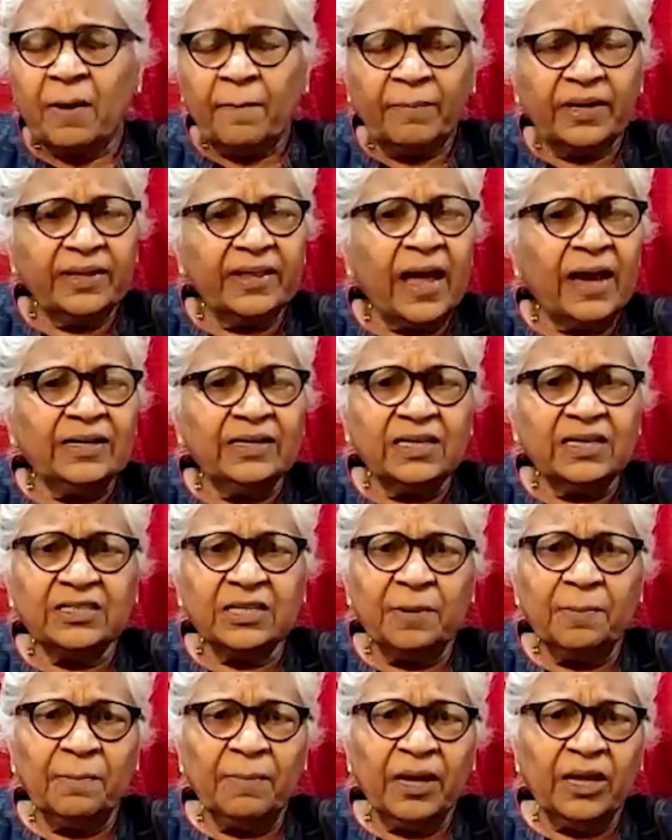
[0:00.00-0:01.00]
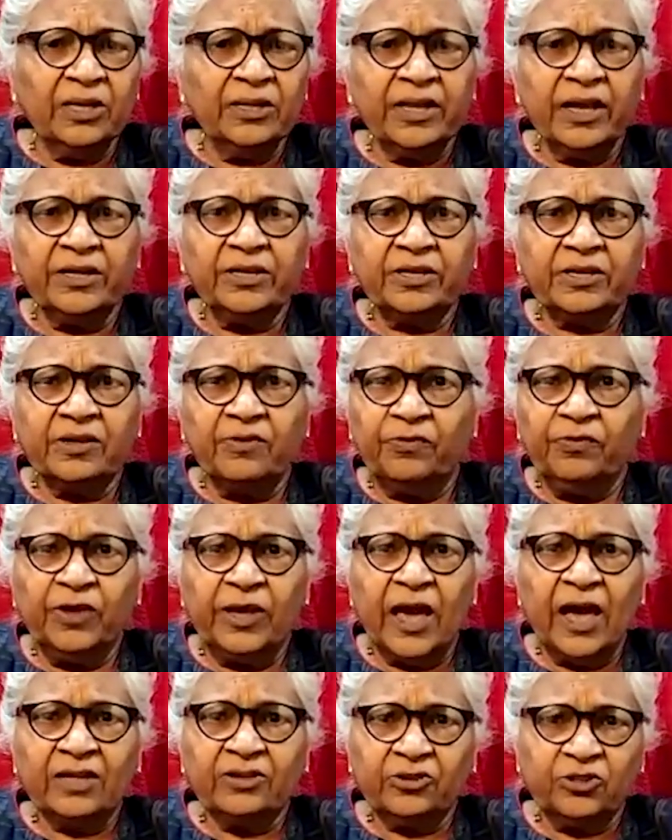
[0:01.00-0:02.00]
But that doesn't mean that
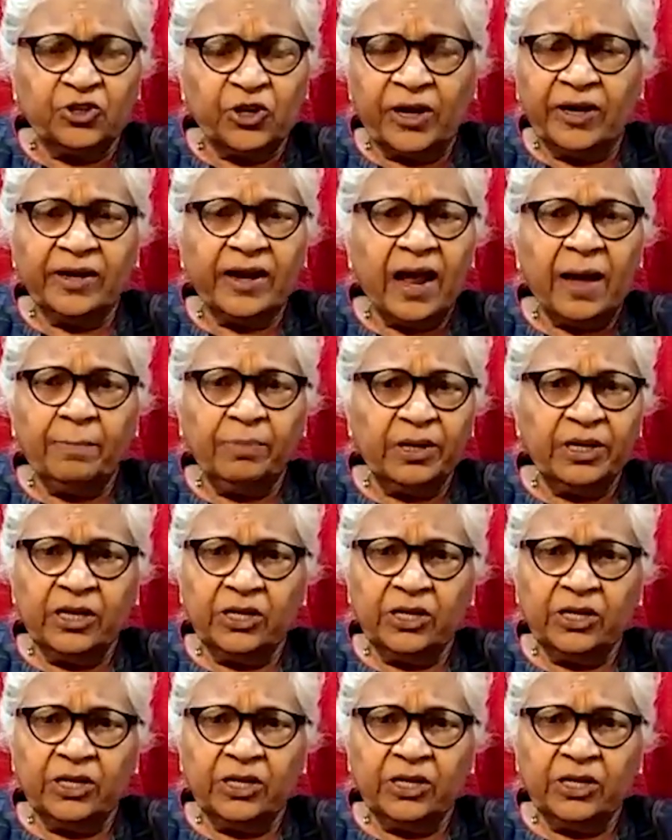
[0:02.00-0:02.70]
we have trigger happy